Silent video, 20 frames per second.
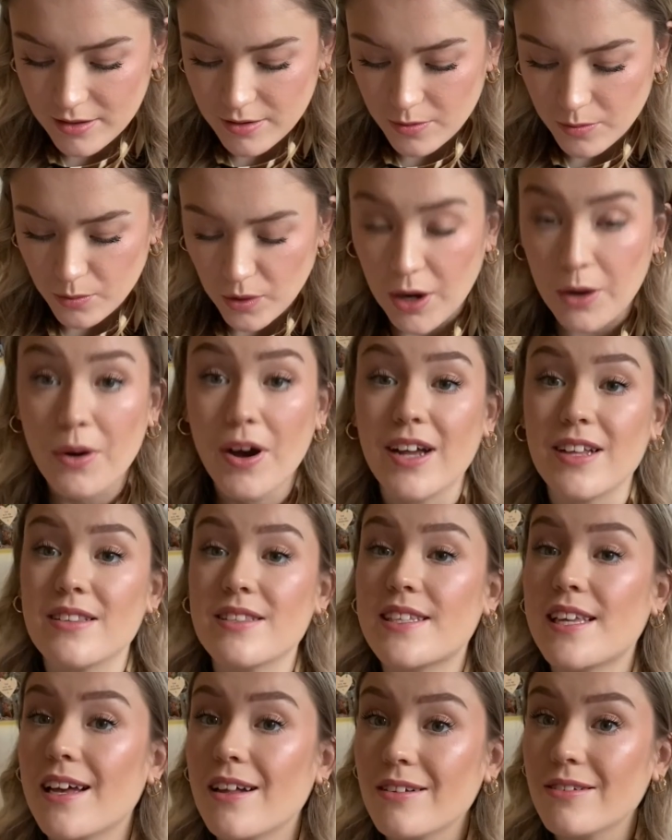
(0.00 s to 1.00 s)
well,
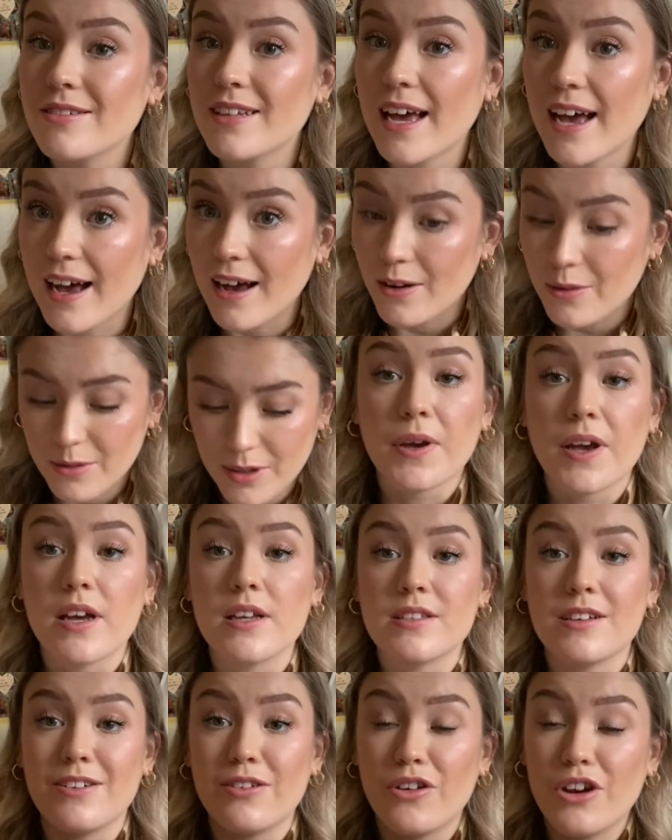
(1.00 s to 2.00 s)
until now, because
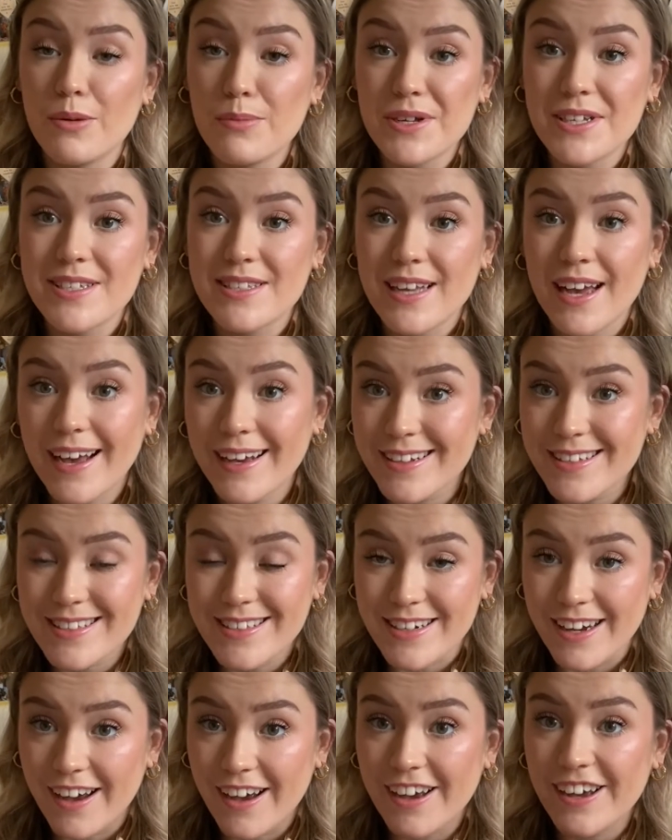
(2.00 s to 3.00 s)
anonymous
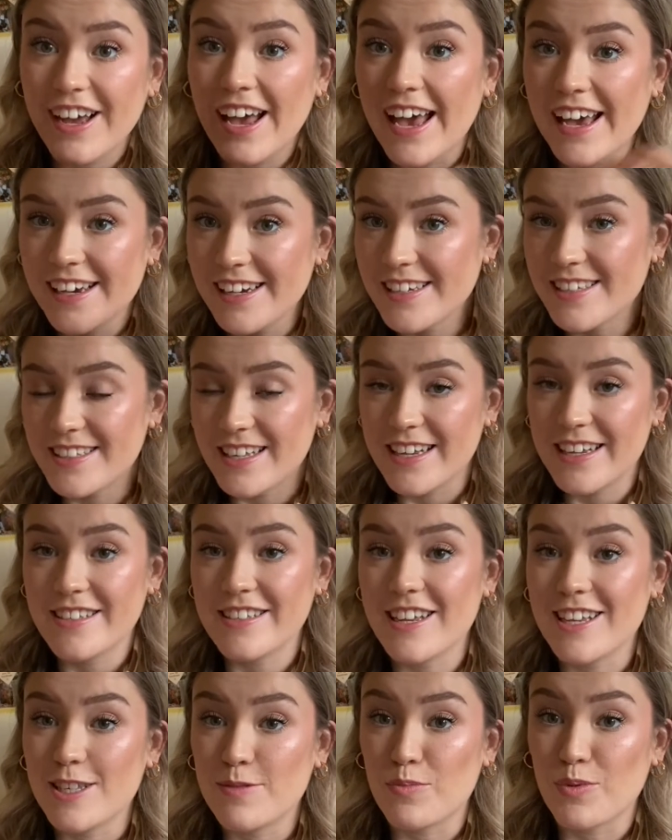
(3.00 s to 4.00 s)
texter Aces
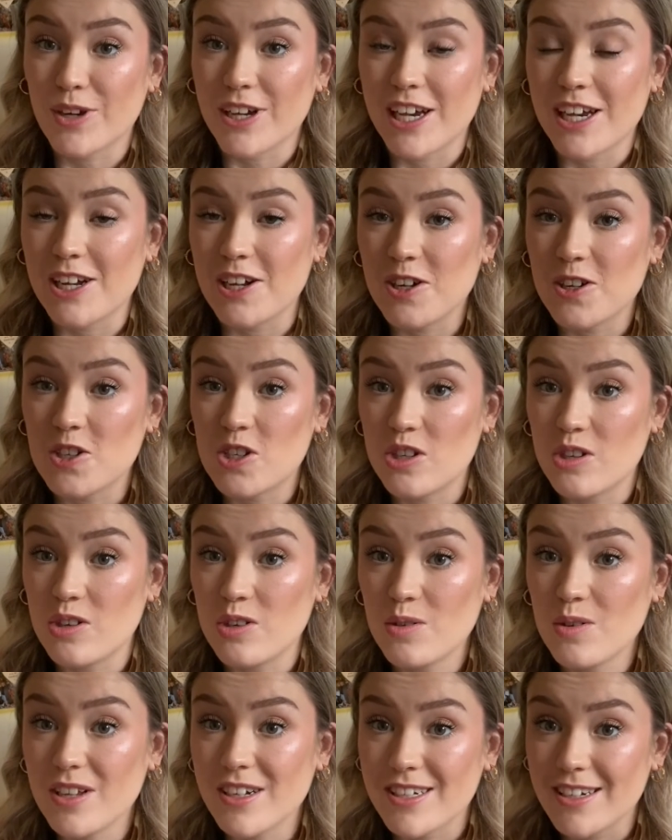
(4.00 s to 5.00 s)
is bringing
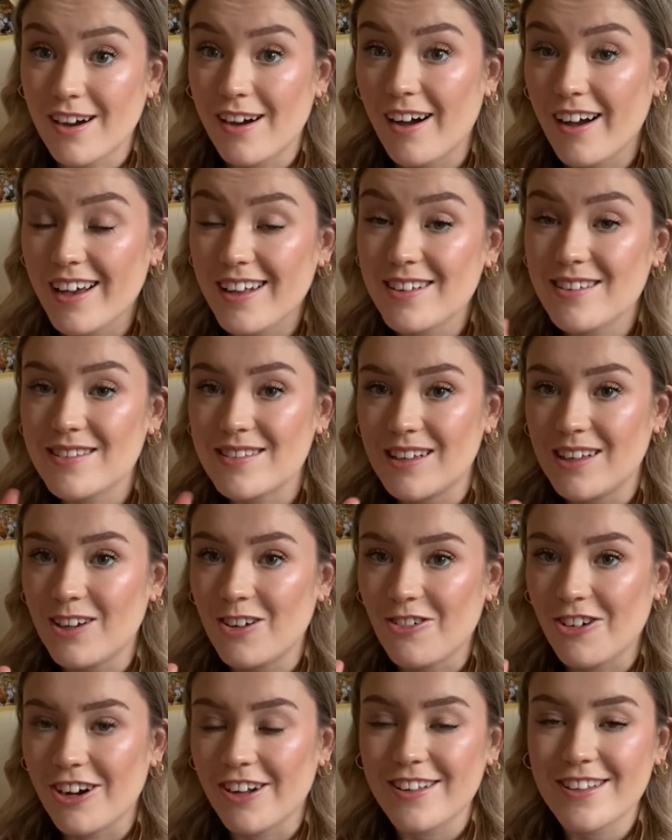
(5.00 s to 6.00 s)
two dark
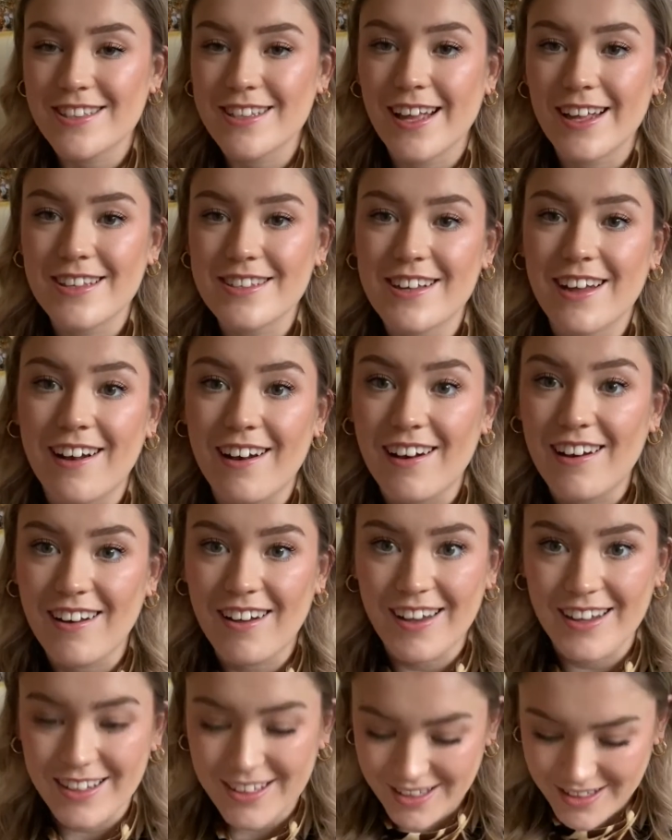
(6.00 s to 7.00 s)
secrets to
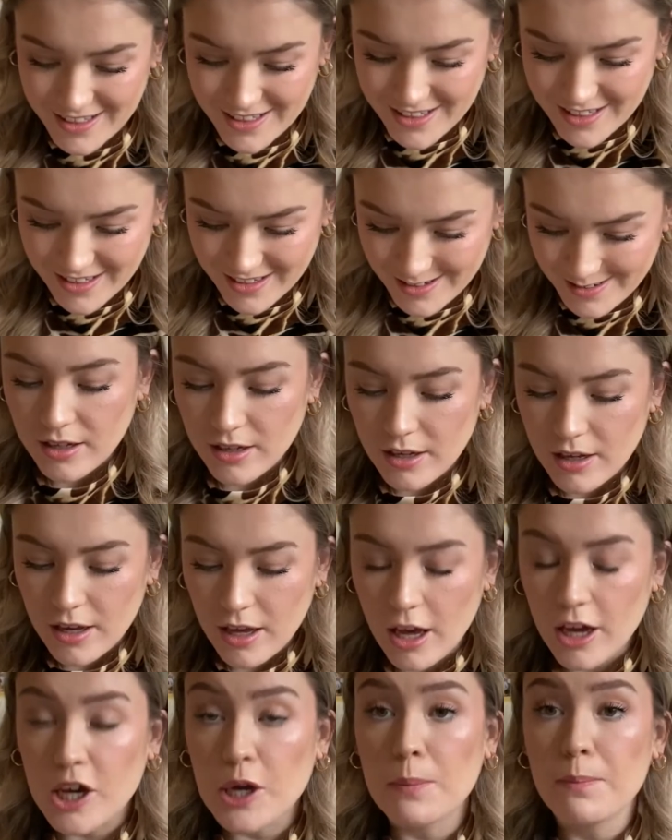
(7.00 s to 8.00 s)
light.
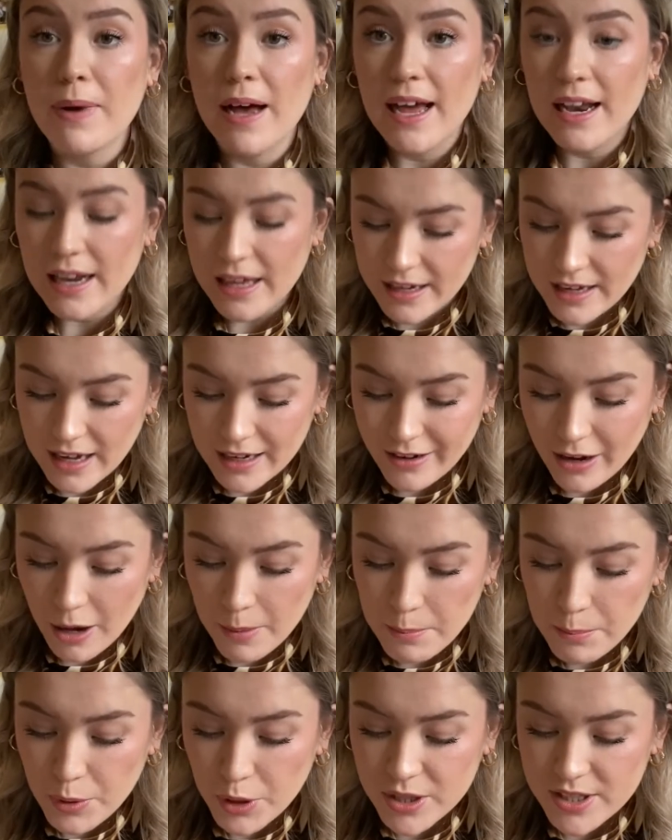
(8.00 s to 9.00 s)
A compelling and
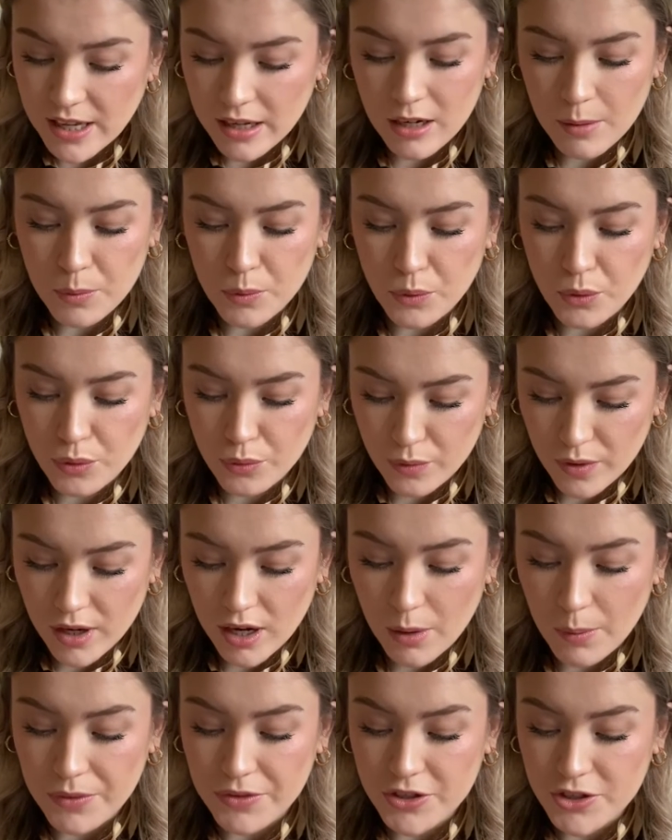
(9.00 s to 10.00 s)
unputdownable thriller
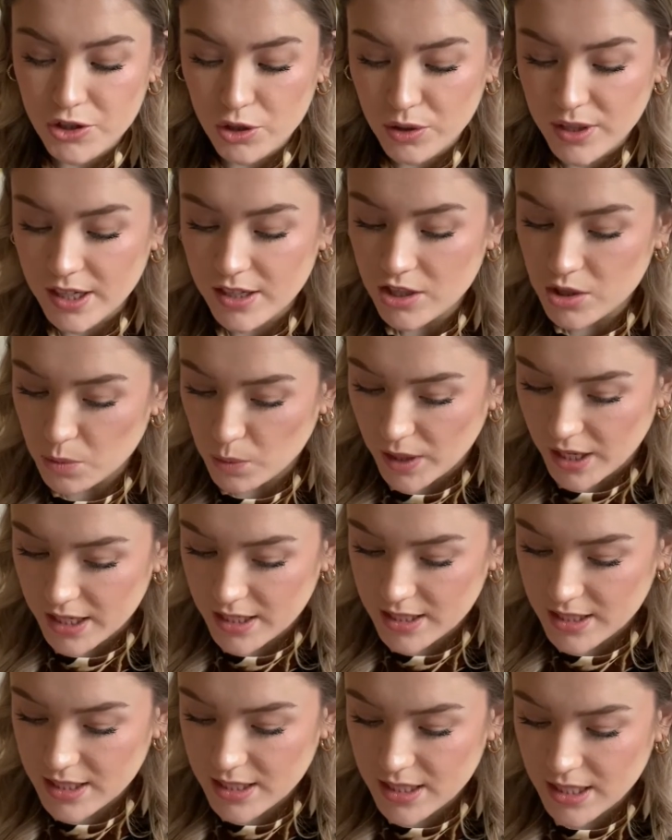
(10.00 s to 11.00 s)
with a shocking
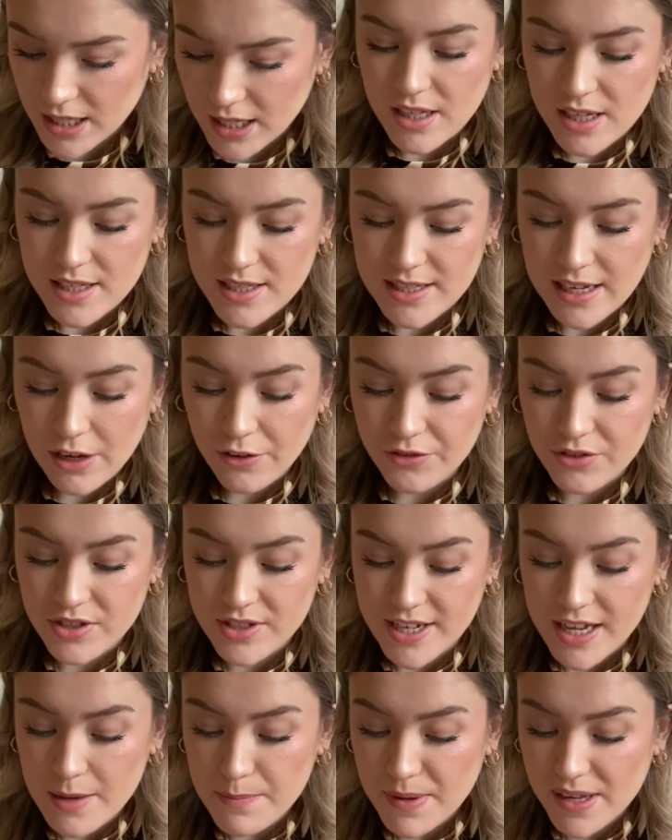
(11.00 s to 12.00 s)
twist, this delves
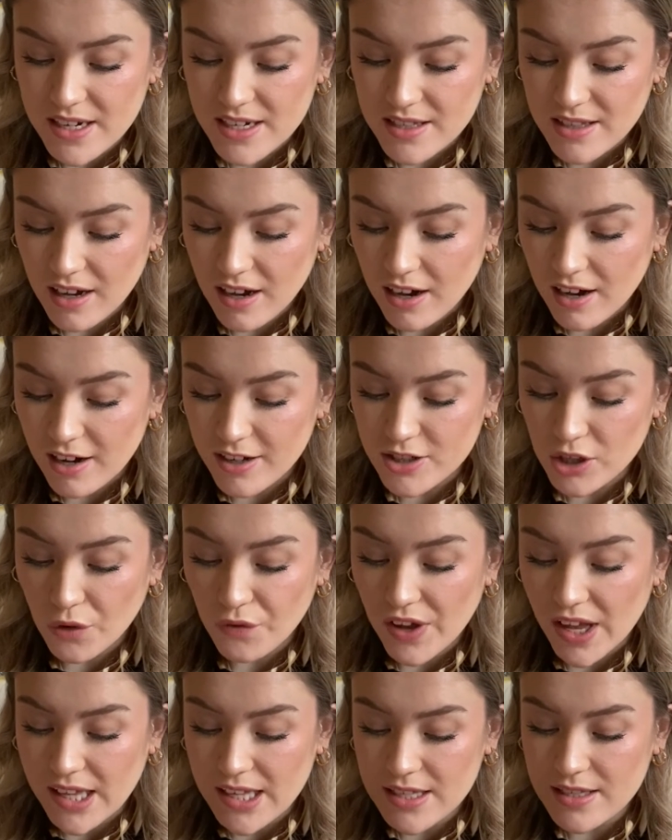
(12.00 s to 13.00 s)
deep into the heart of
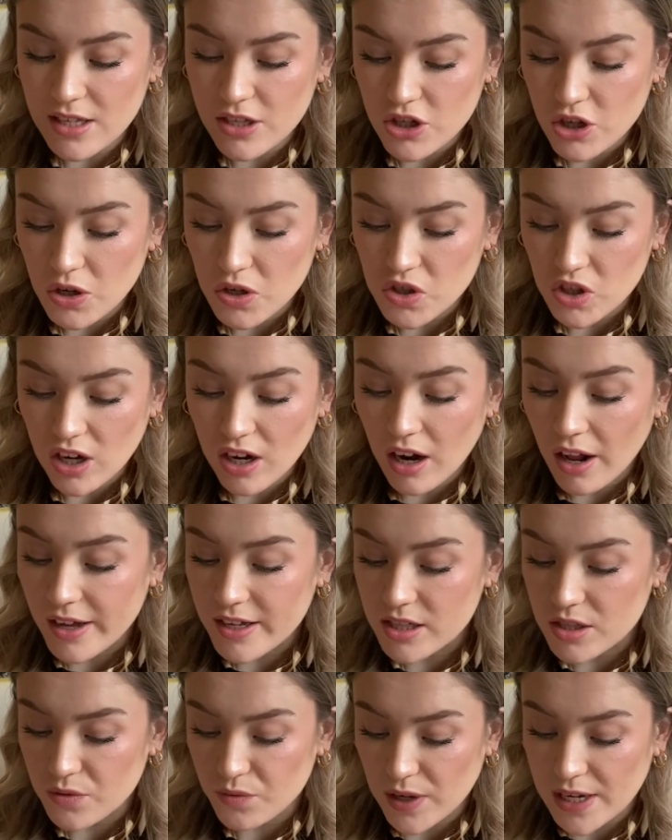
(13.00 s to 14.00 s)

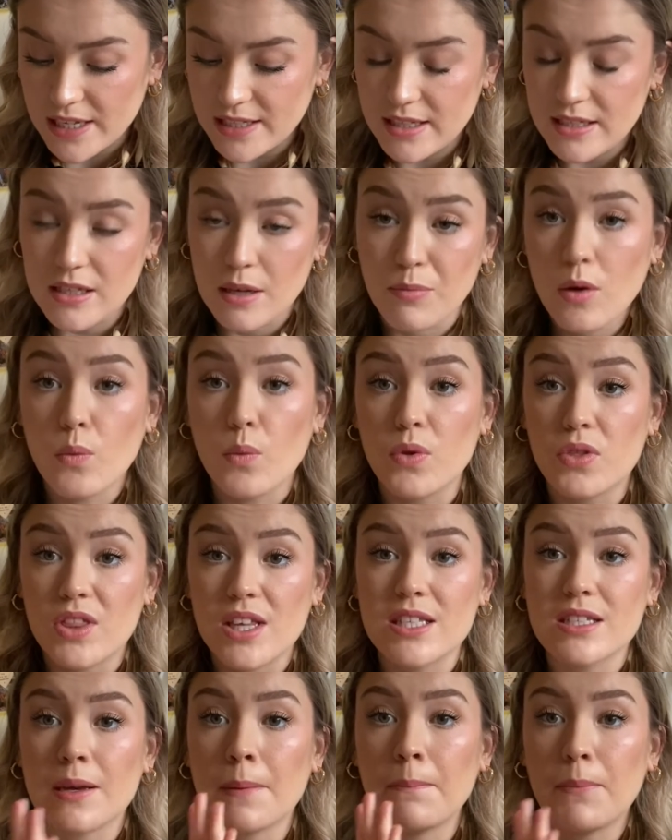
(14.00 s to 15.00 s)
institutionalised racism with
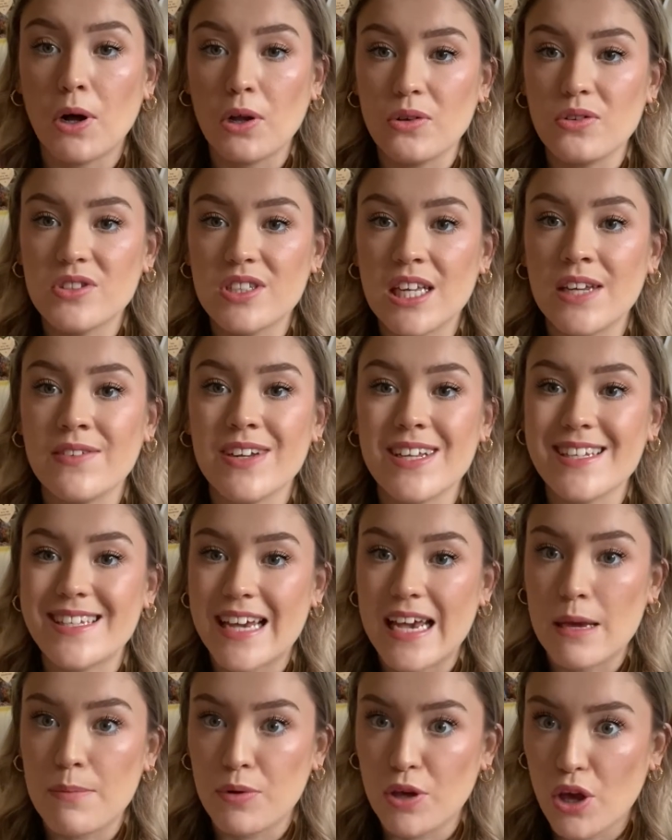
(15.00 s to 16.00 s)
this compulsive
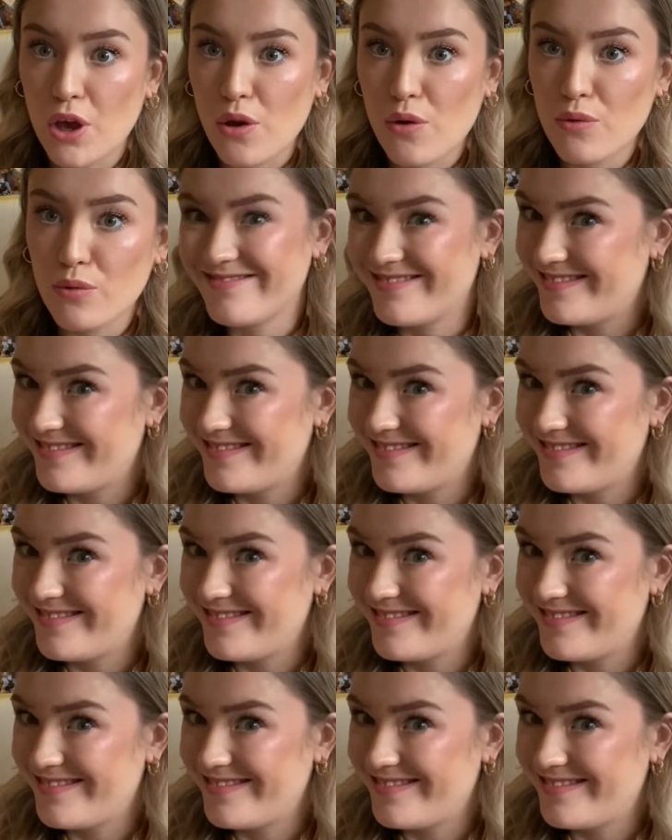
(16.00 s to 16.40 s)
debut.